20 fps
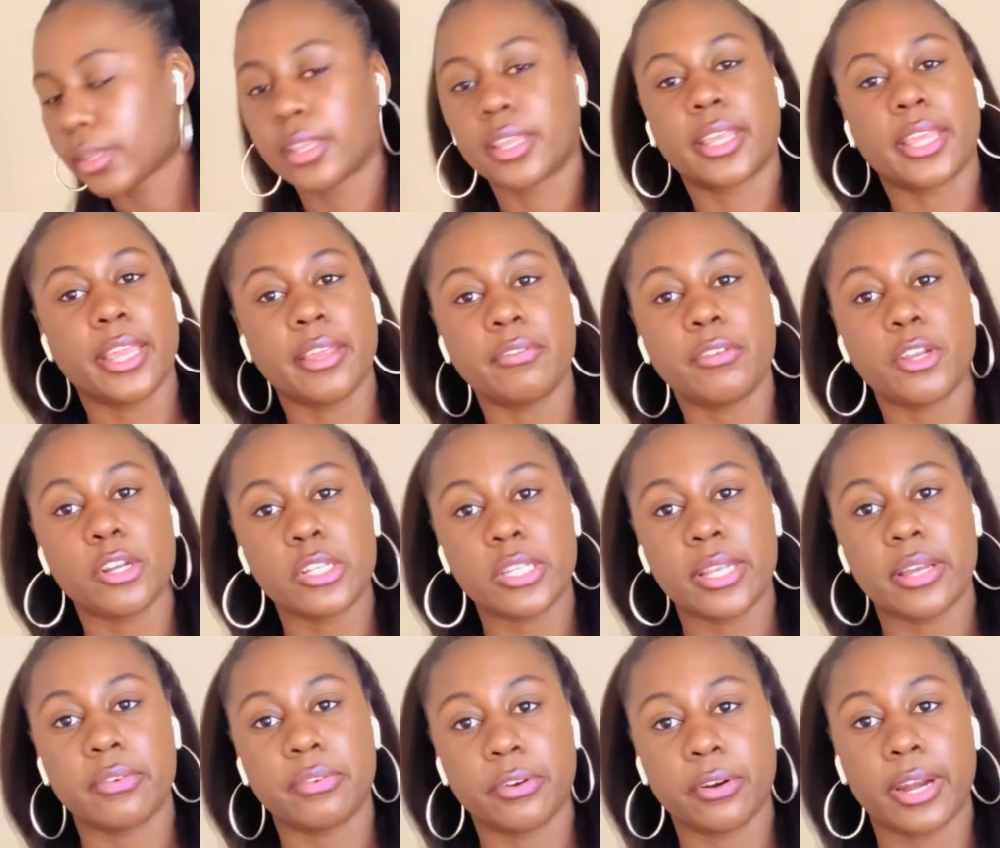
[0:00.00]
give
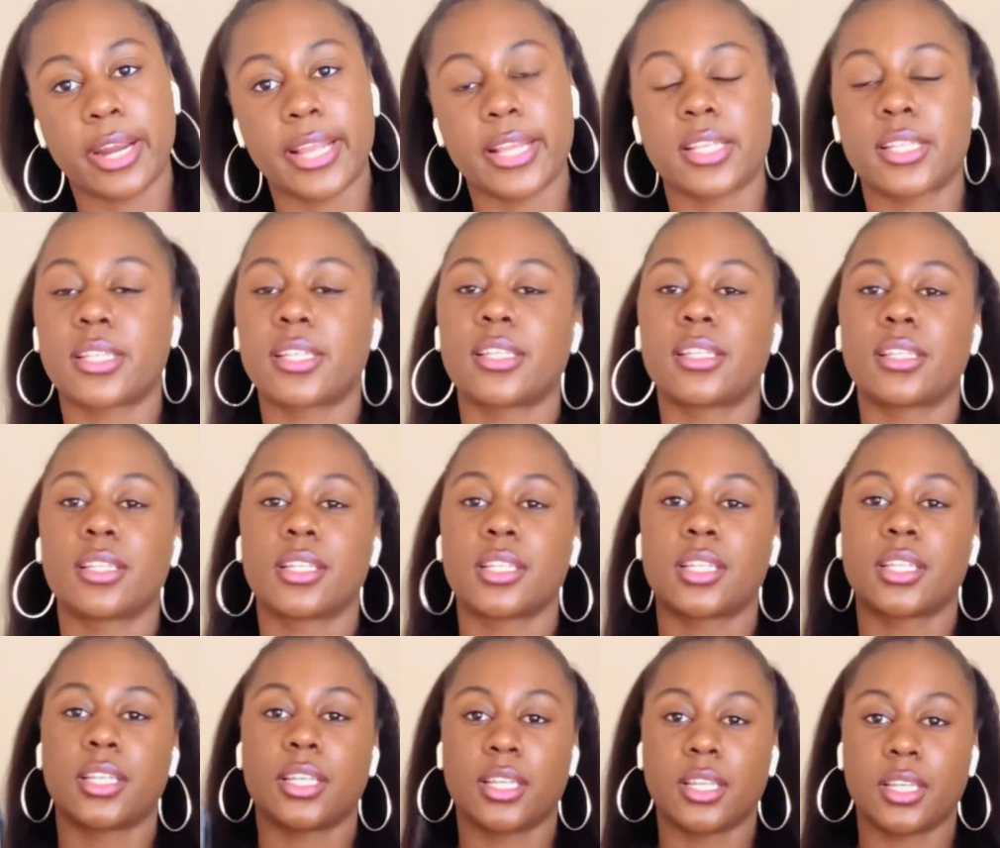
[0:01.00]
yourself grace.
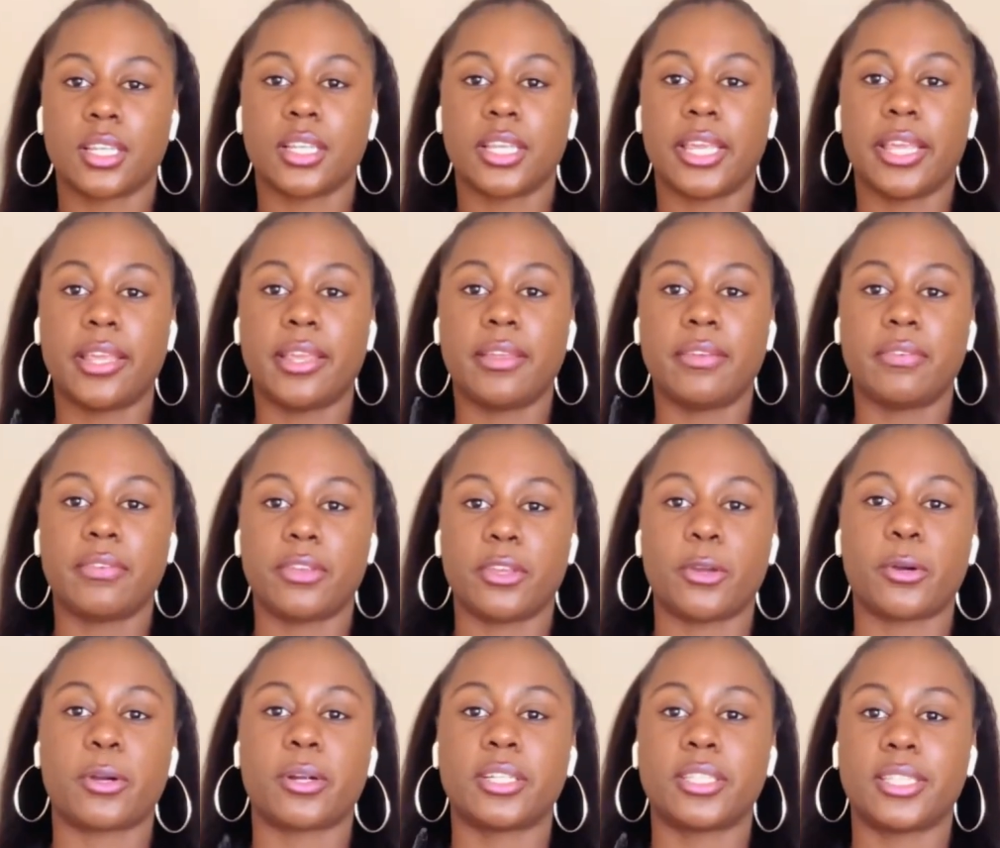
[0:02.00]
Give
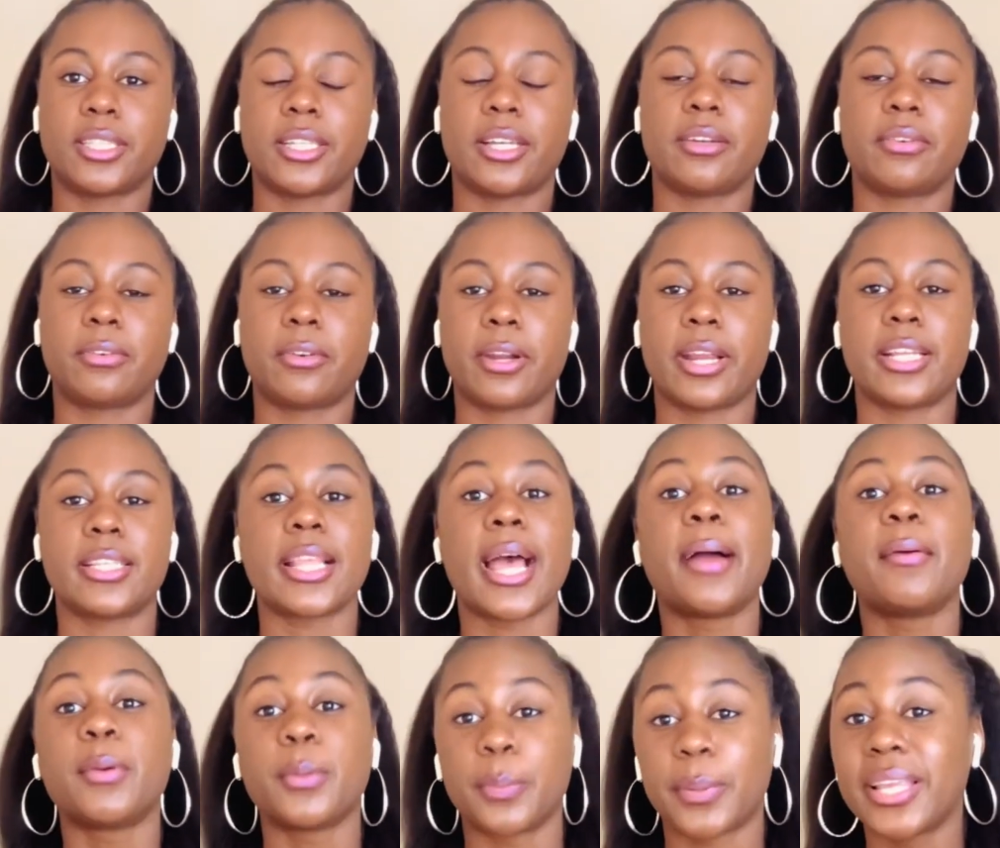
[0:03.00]
yourself grace. I
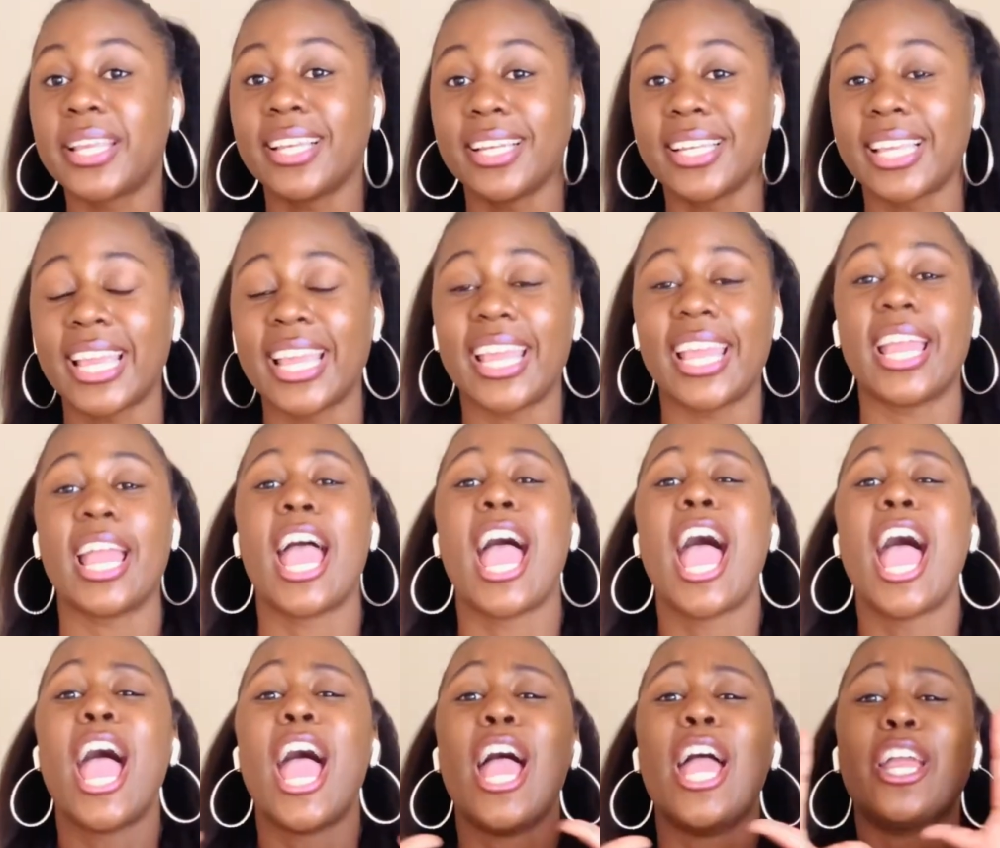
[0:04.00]
repeat again.
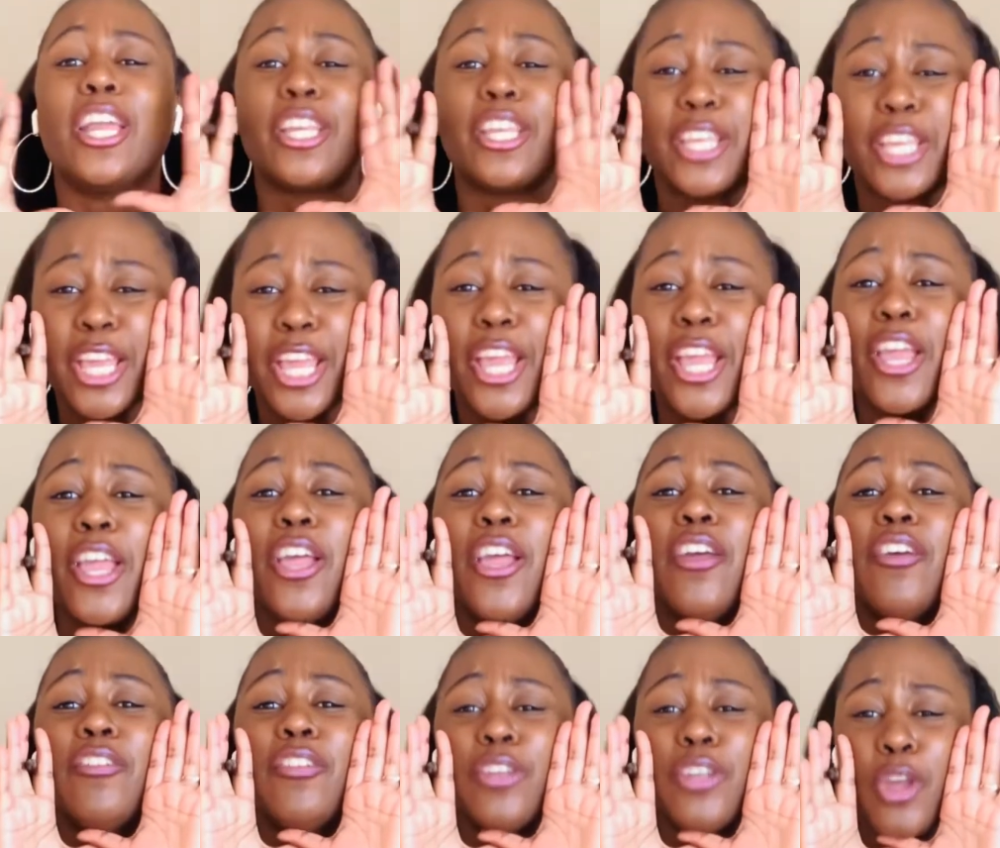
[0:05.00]

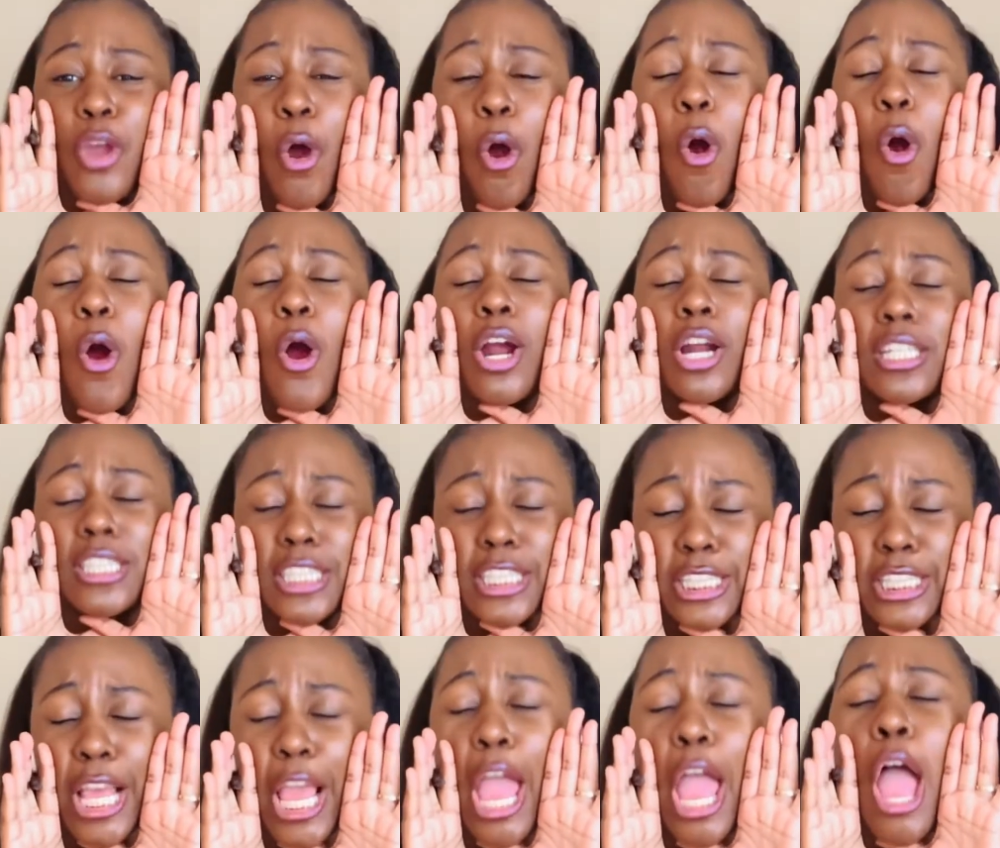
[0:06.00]
Give
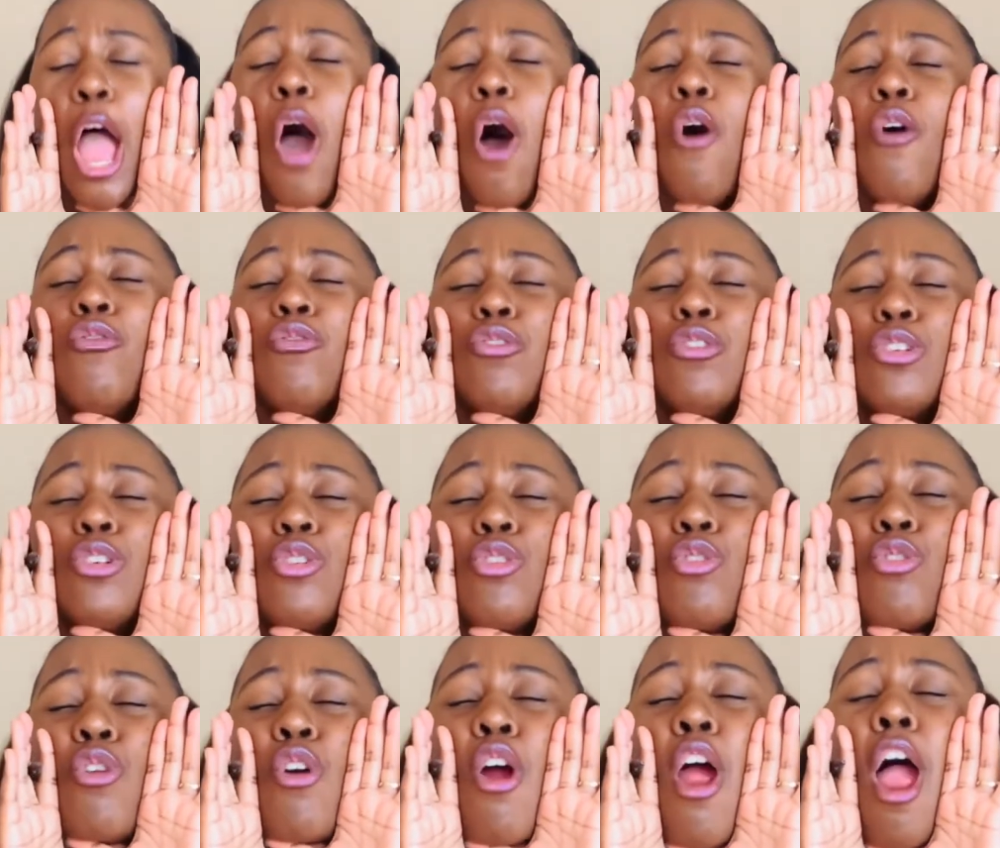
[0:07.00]
yourself
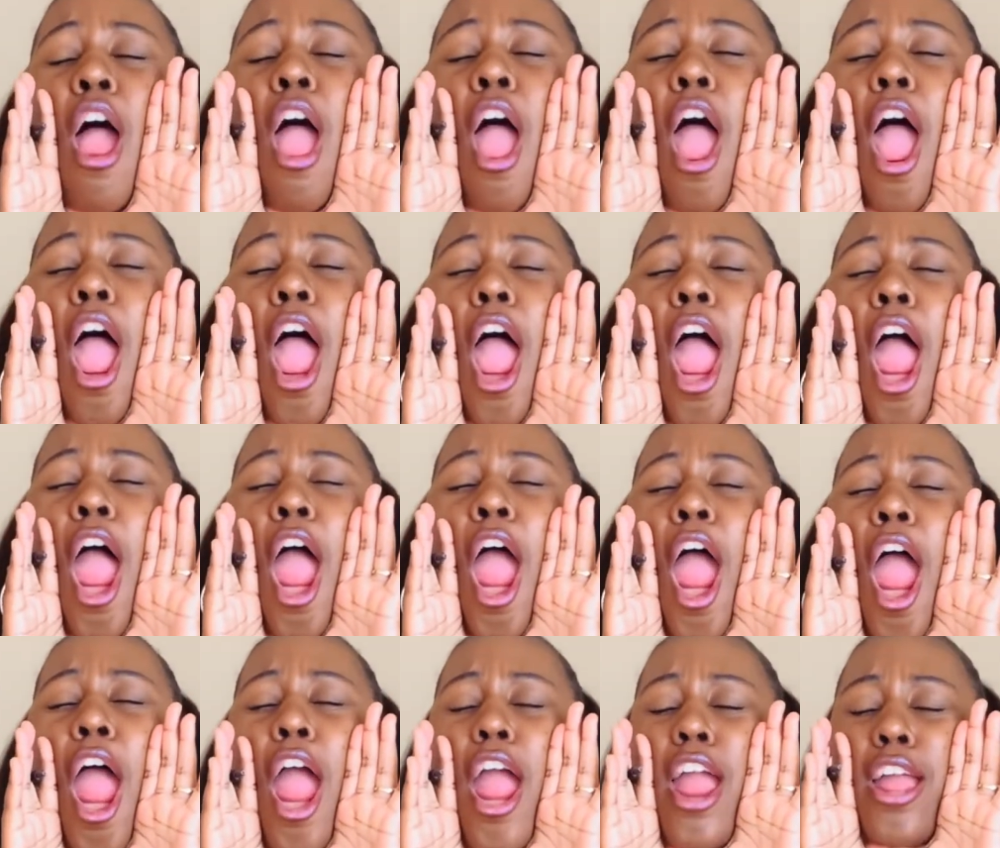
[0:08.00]

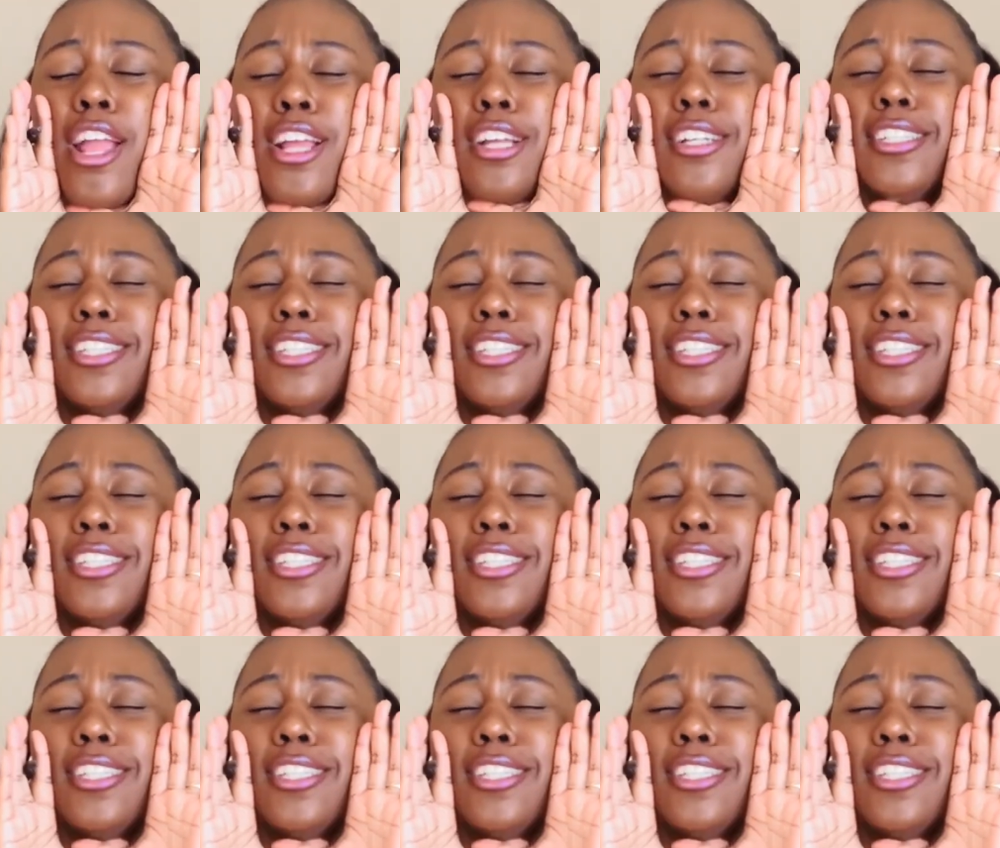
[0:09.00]
grace.